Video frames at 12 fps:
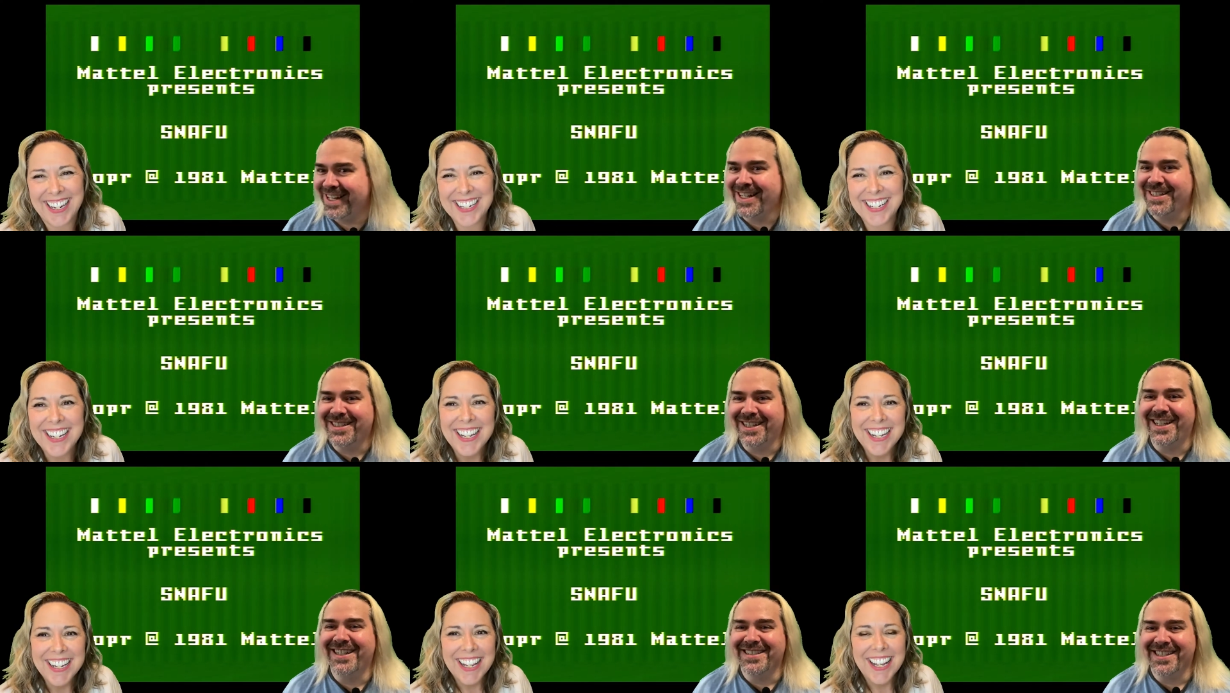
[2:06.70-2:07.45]
Speaker 1: and, she
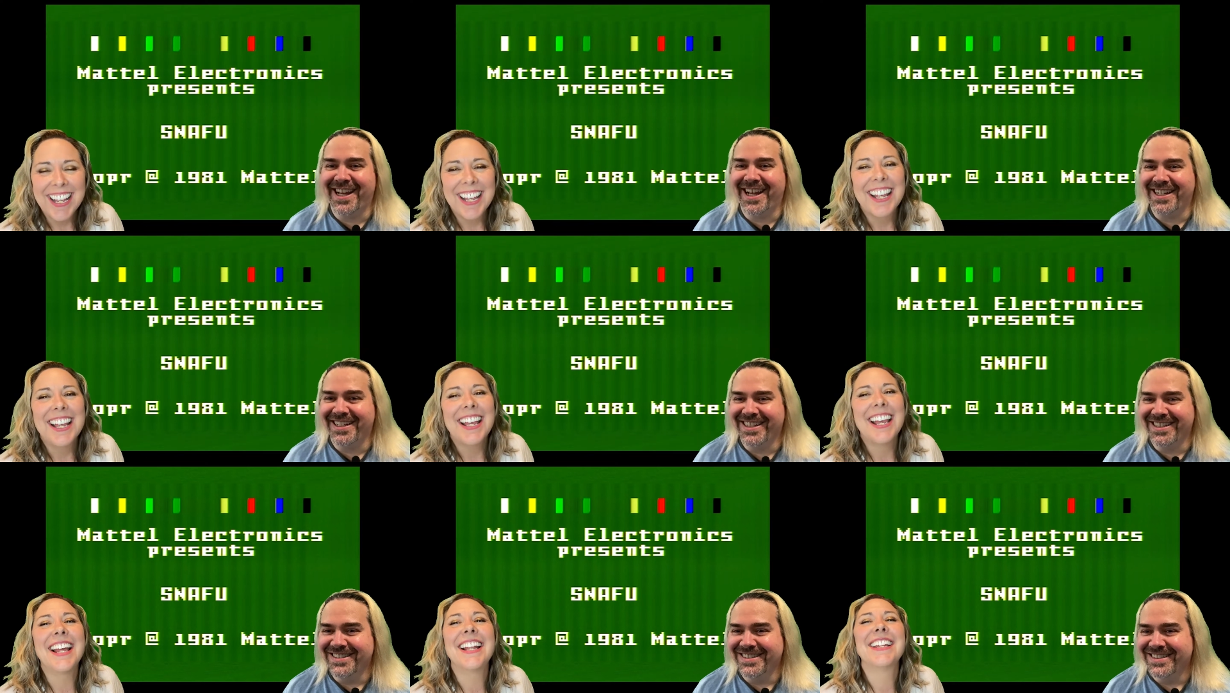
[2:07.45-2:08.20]
she hated it.
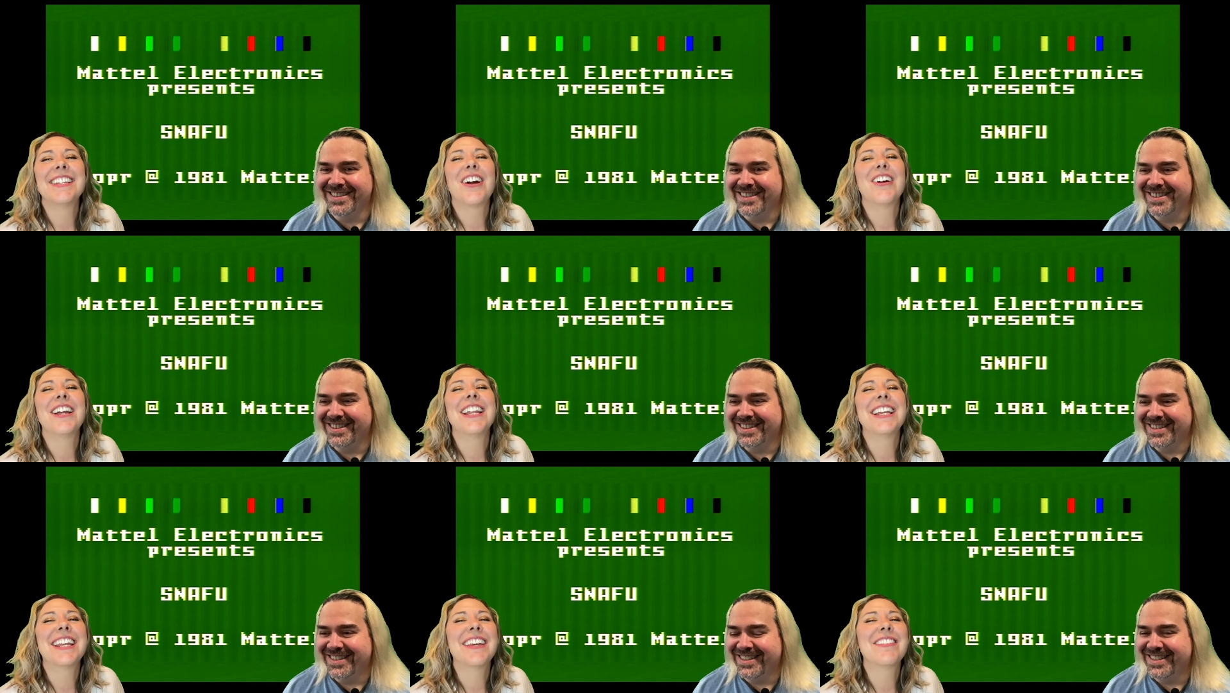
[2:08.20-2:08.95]
Speaker 2: And it's
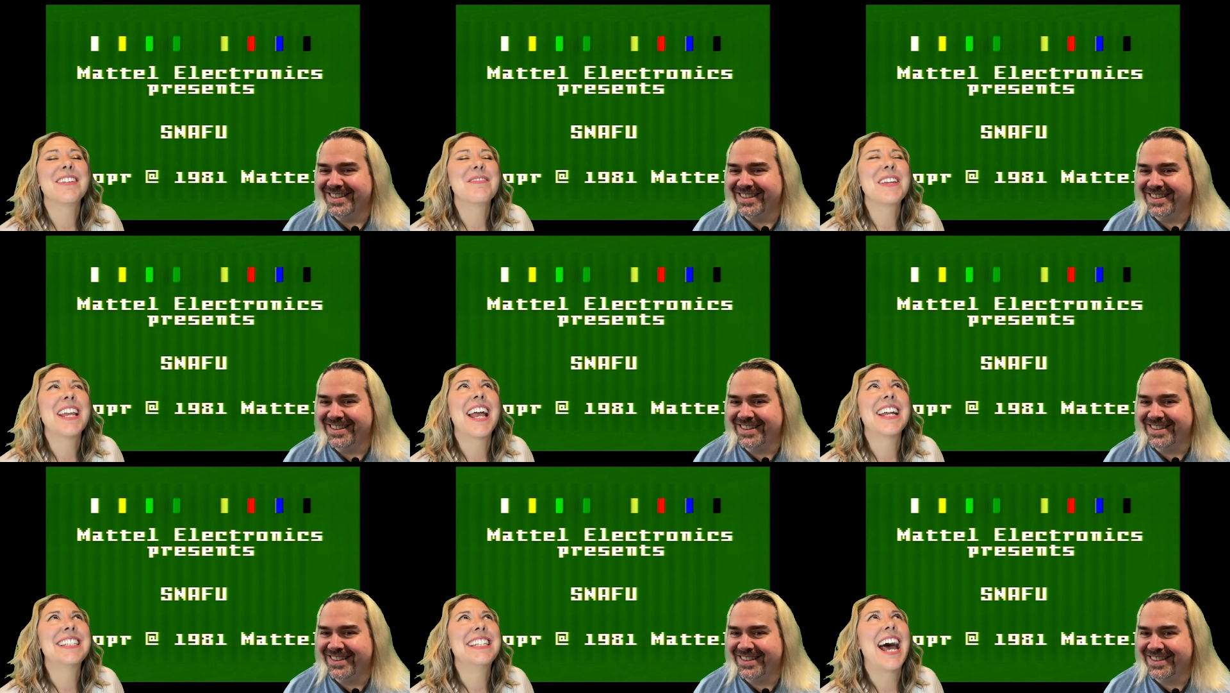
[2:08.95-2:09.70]
already giving me
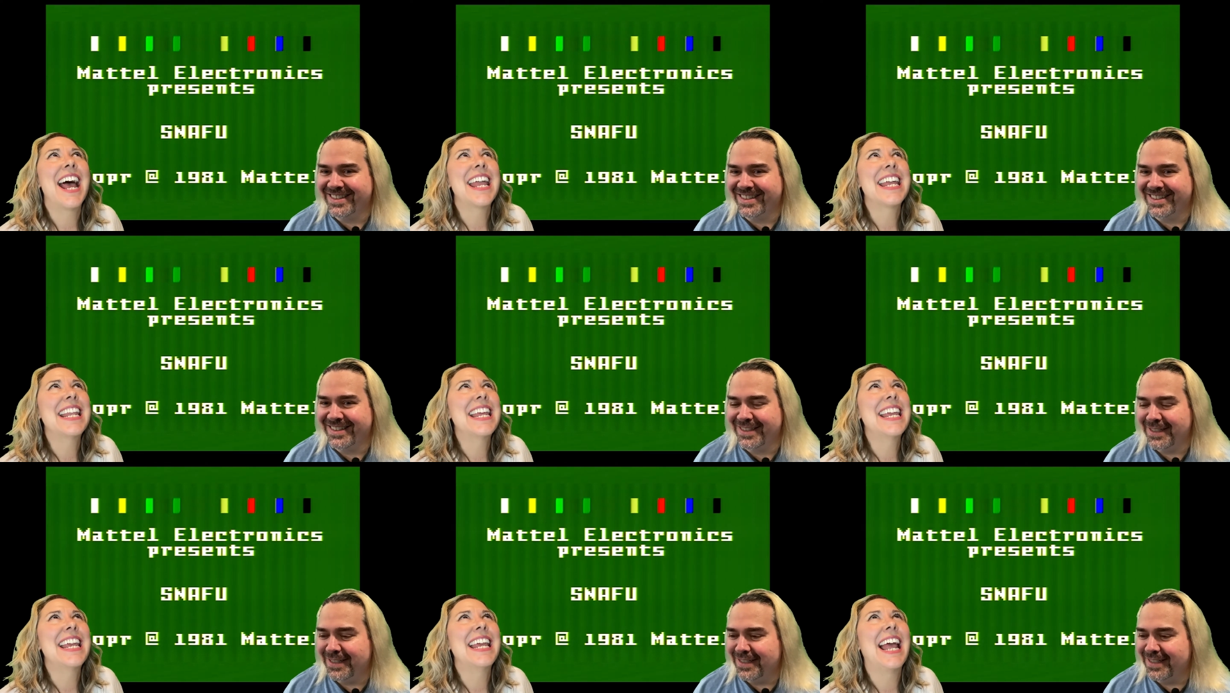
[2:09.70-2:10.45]

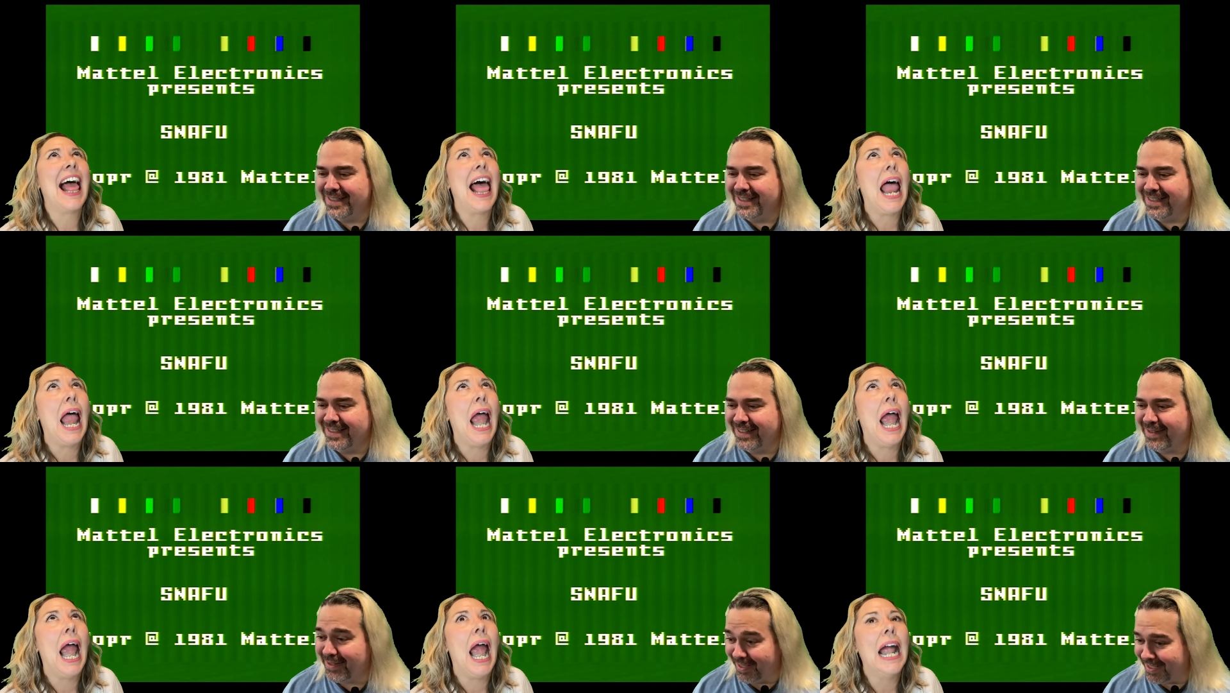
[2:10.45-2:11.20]
anxiety.
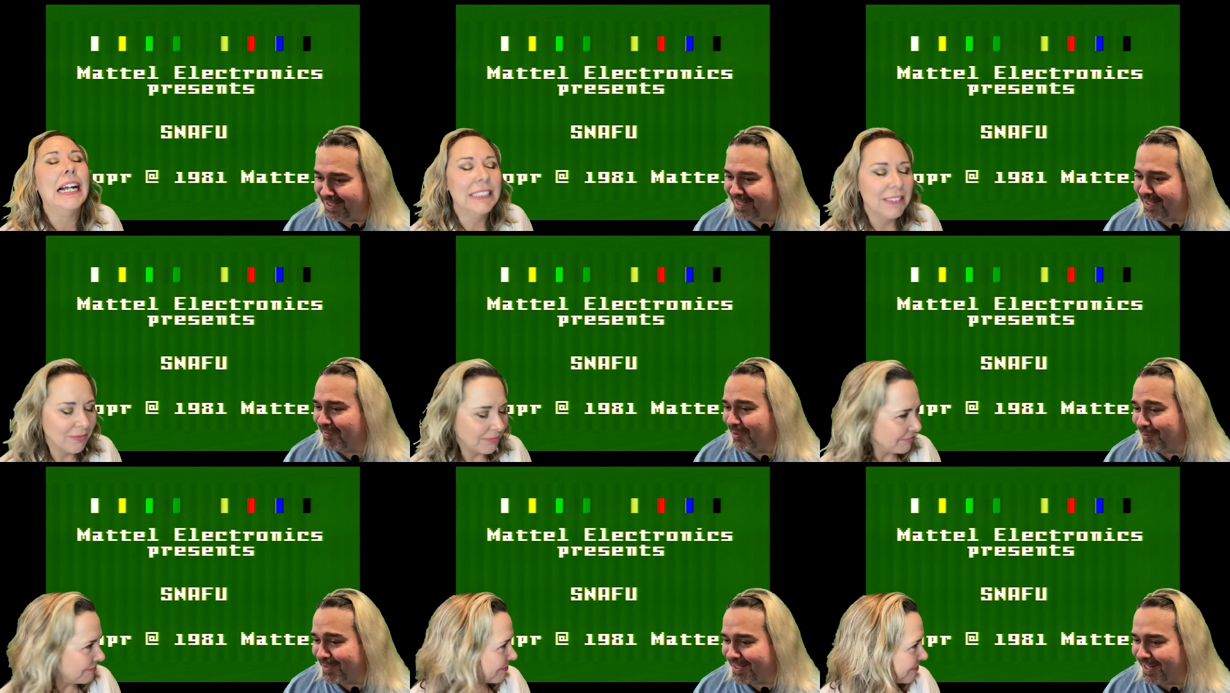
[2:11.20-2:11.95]
Uh, this is giving
Speaker 1: you
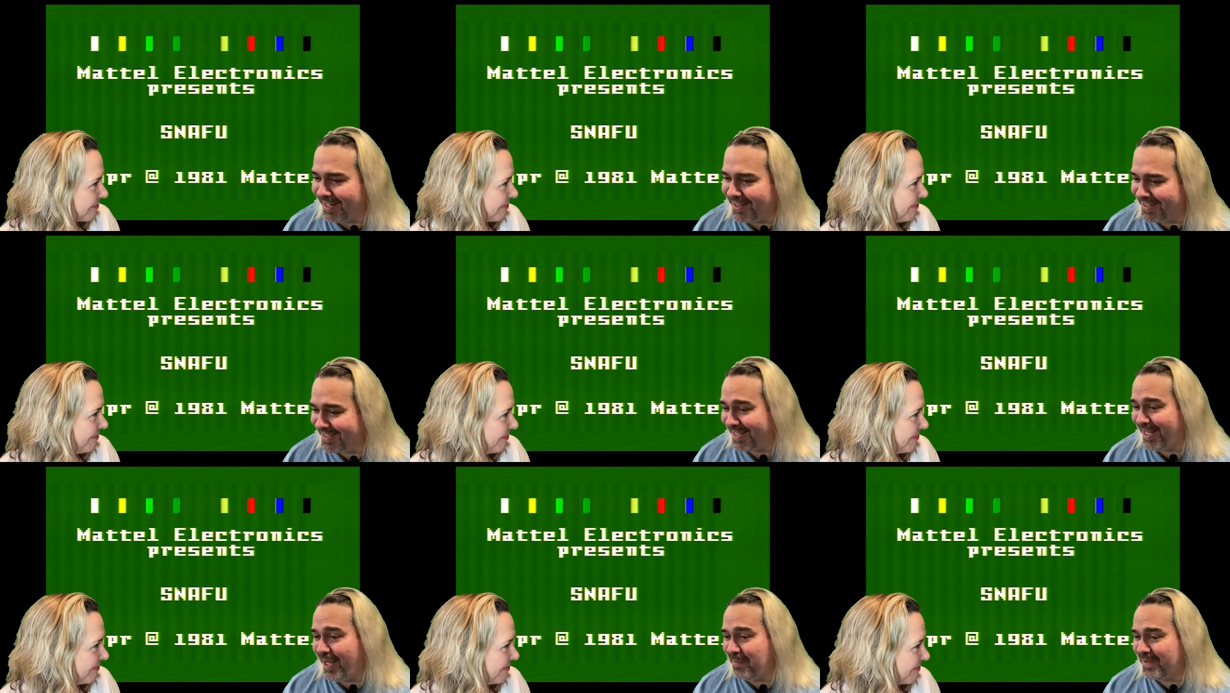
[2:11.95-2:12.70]
anxiety. This is the
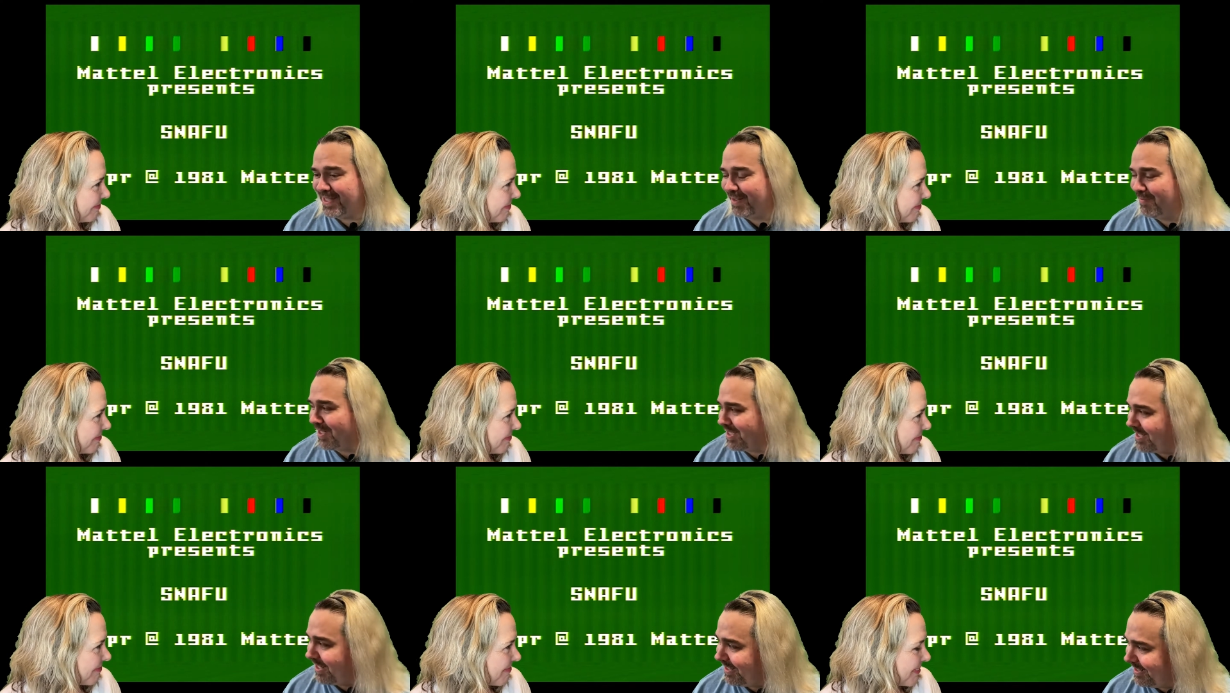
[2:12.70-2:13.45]
opposite of
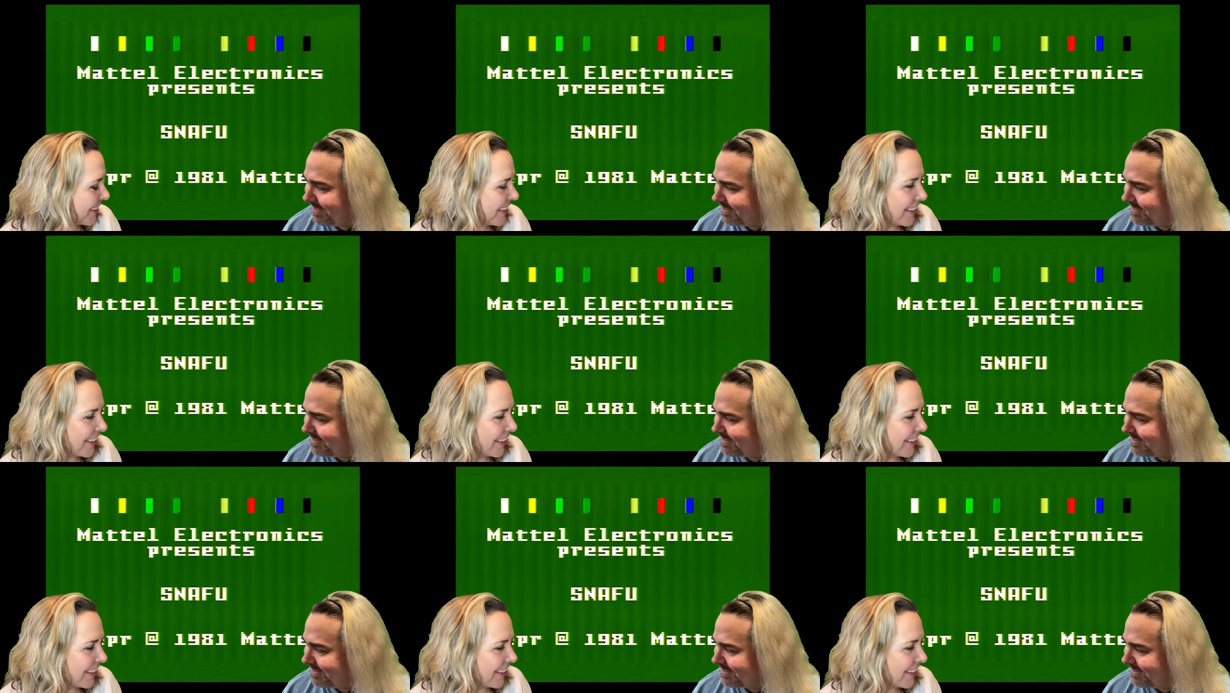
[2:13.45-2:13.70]
anxiety.